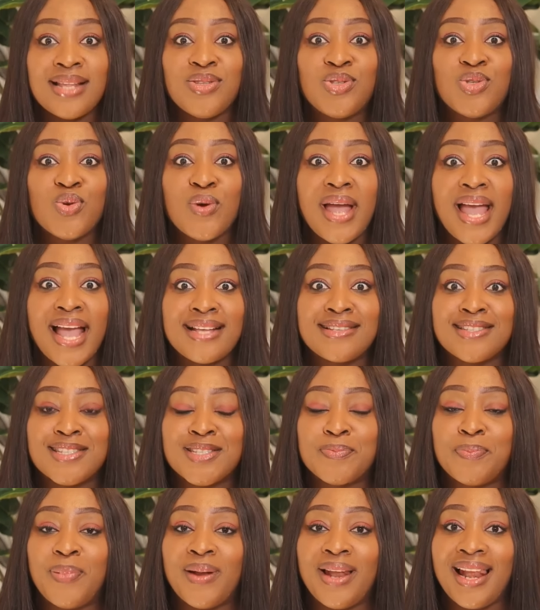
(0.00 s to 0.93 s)
and to
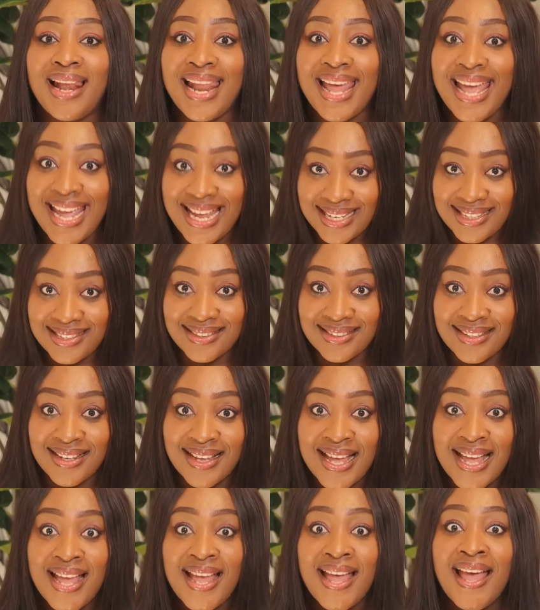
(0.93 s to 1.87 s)

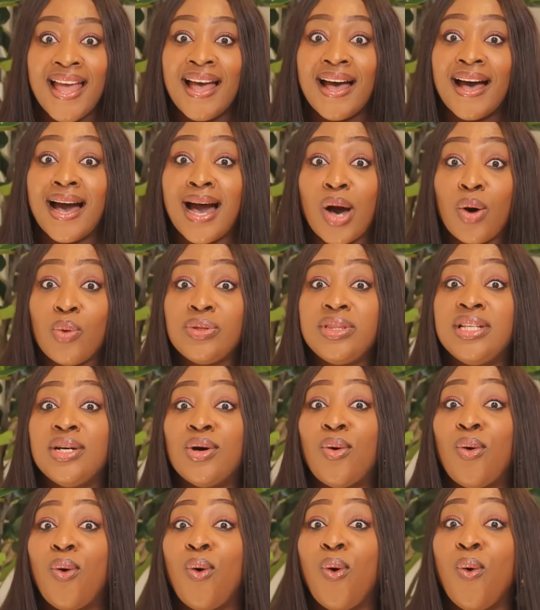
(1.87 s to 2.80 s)
explain how
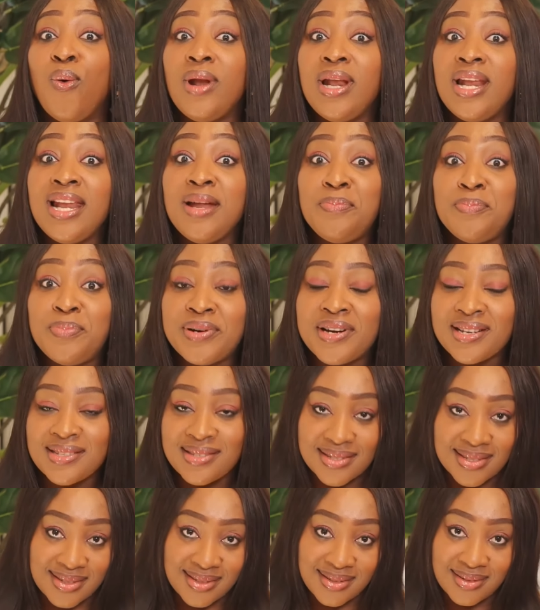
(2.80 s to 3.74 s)
the only
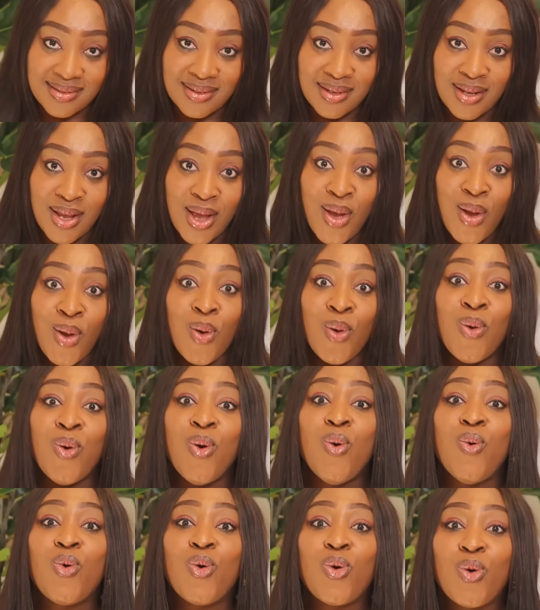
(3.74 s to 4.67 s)
person
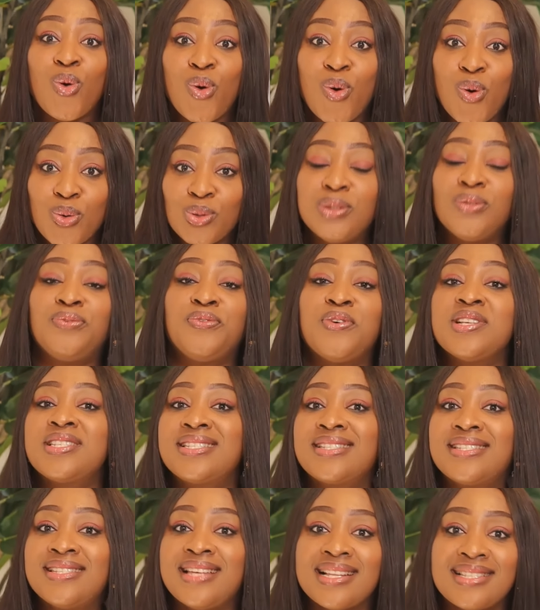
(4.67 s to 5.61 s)
who could for
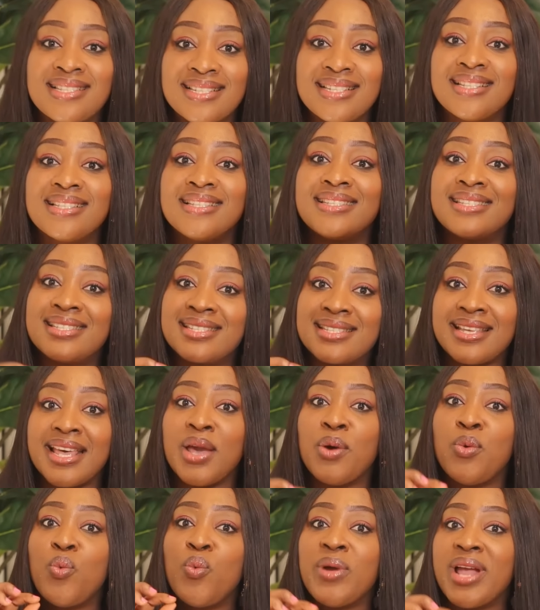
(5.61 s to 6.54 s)
certain
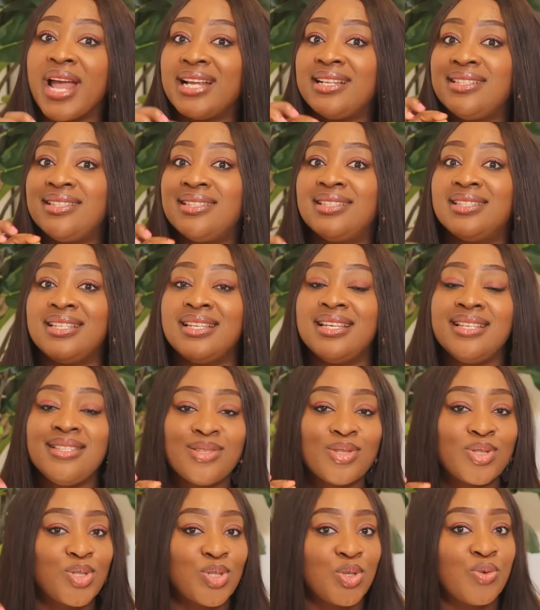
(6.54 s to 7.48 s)
say where
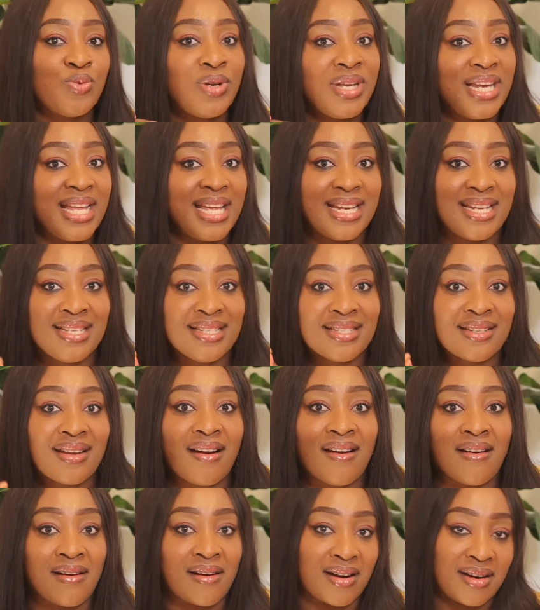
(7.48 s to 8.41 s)
these two ladies
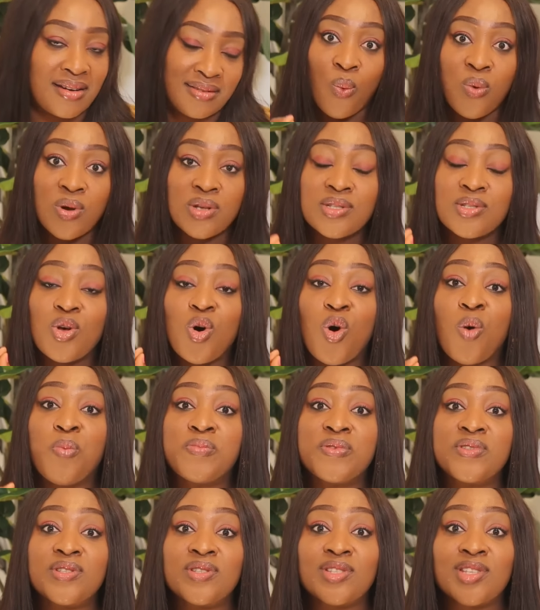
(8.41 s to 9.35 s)
are was
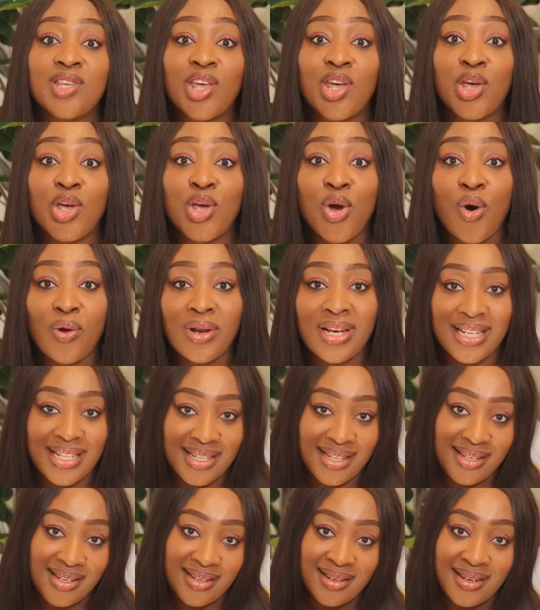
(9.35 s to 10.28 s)

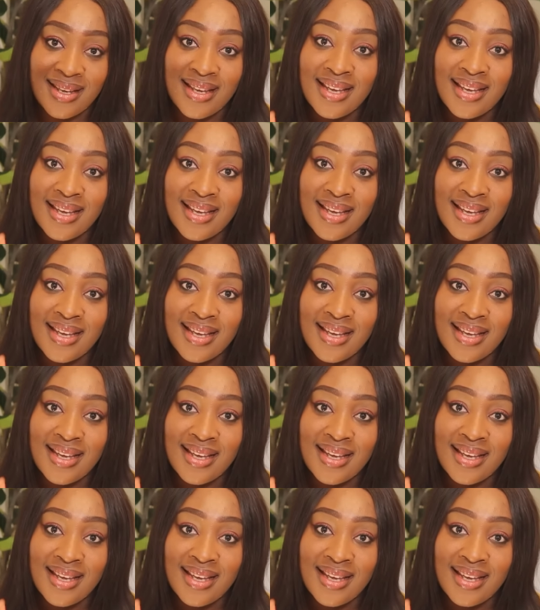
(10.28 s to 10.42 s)
obscurely